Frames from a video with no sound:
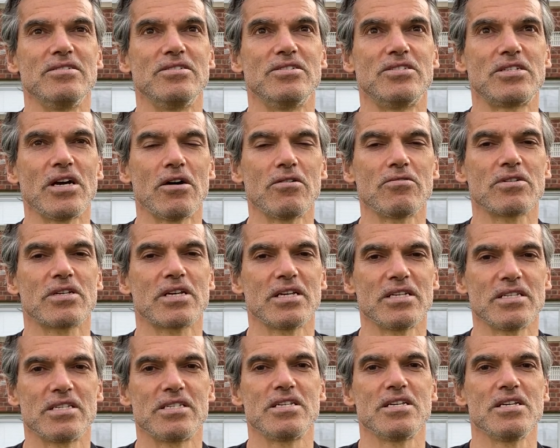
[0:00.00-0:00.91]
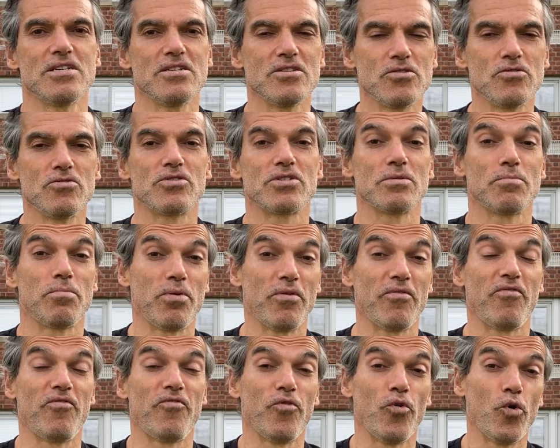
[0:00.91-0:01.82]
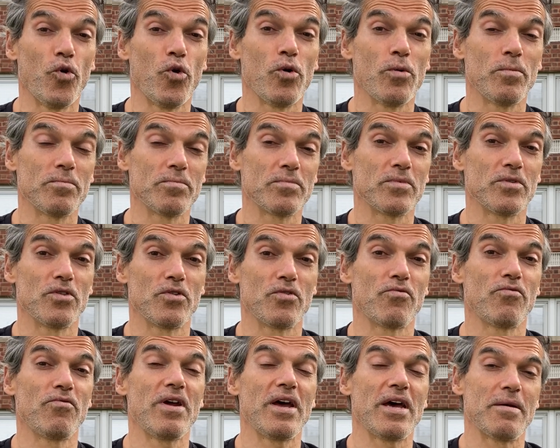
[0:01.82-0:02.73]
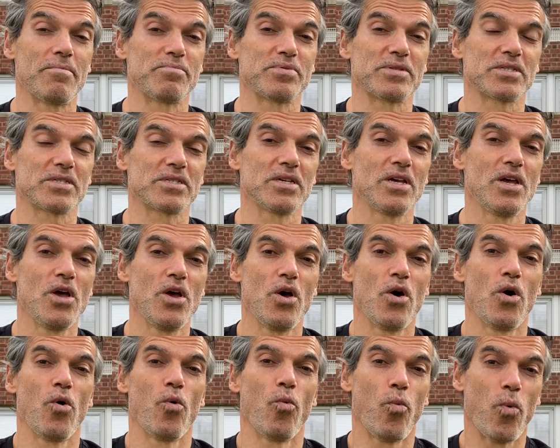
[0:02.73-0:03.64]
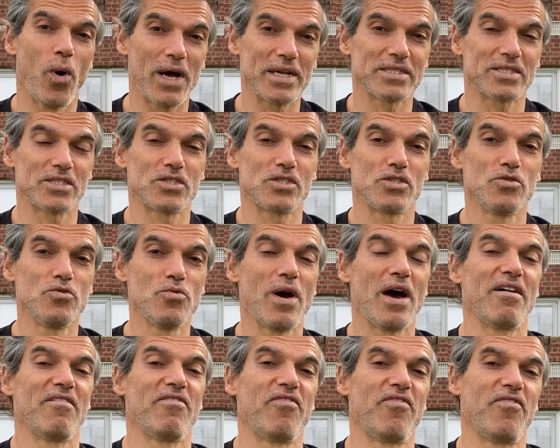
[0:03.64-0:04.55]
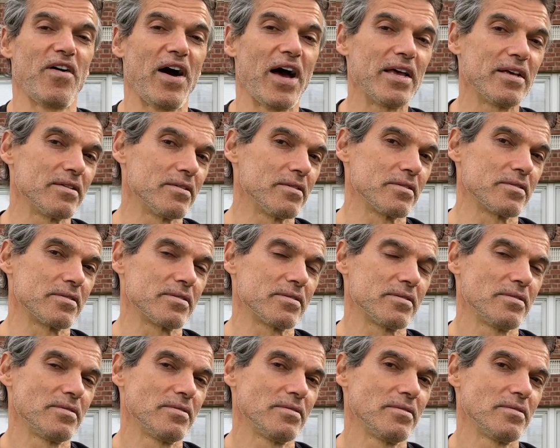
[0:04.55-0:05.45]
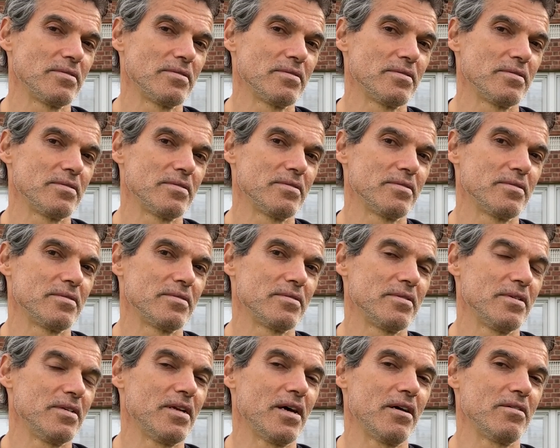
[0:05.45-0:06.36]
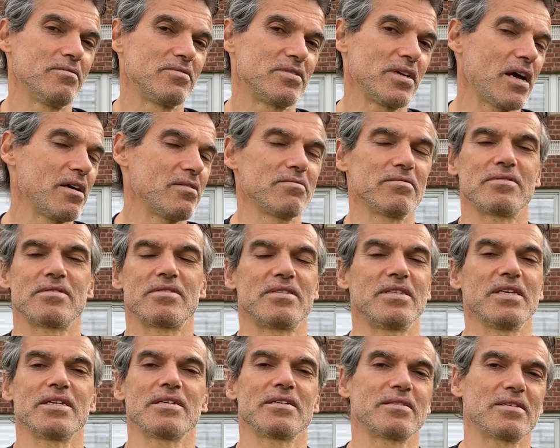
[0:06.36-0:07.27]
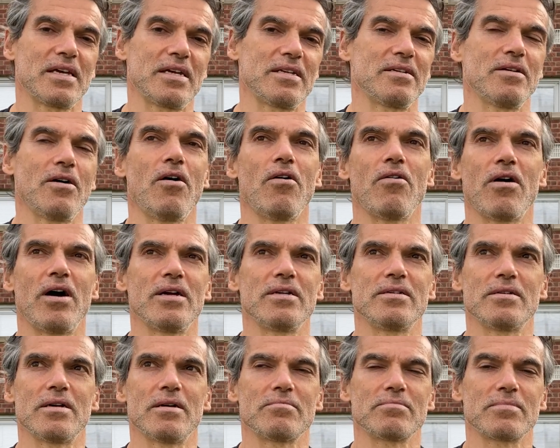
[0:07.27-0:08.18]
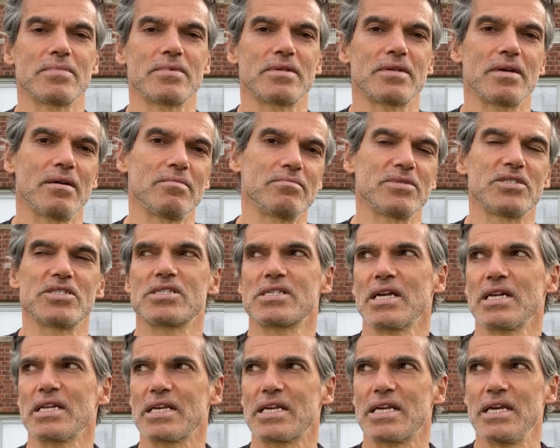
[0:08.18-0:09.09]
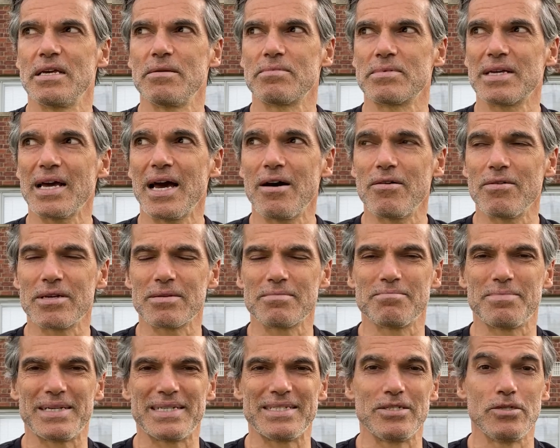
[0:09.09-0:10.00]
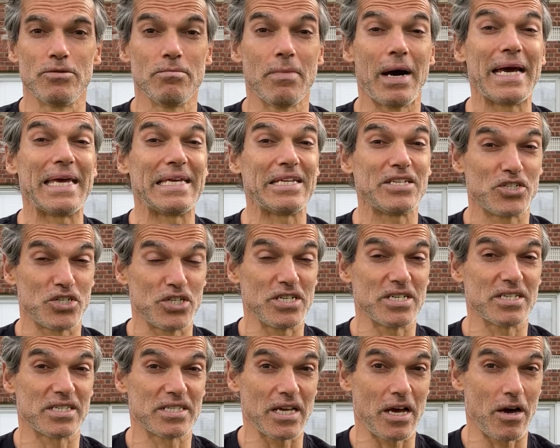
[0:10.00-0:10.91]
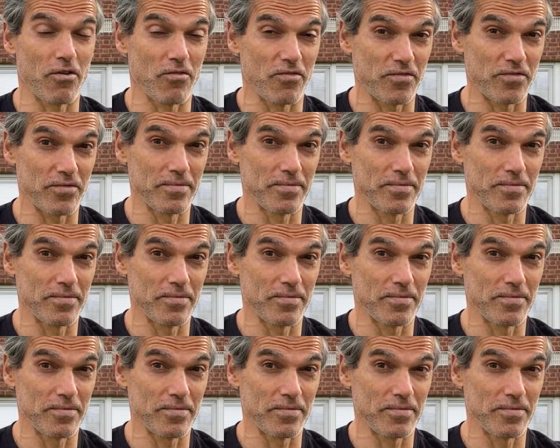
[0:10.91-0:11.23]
Don't continue to perform the reps once you have failed. Don't think that, all right, I'm just going to keep going, but you may injure yourself.